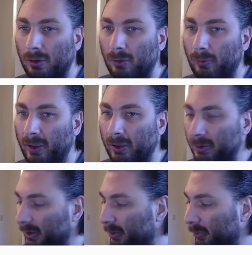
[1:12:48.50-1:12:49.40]
we are
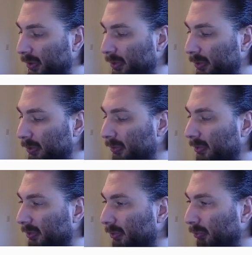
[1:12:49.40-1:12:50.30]
just going to
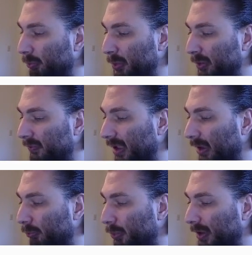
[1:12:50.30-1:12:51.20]
remove
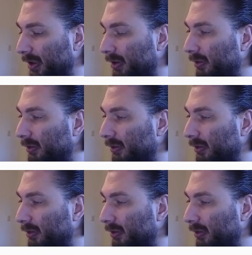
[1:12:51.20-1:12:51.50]
that brick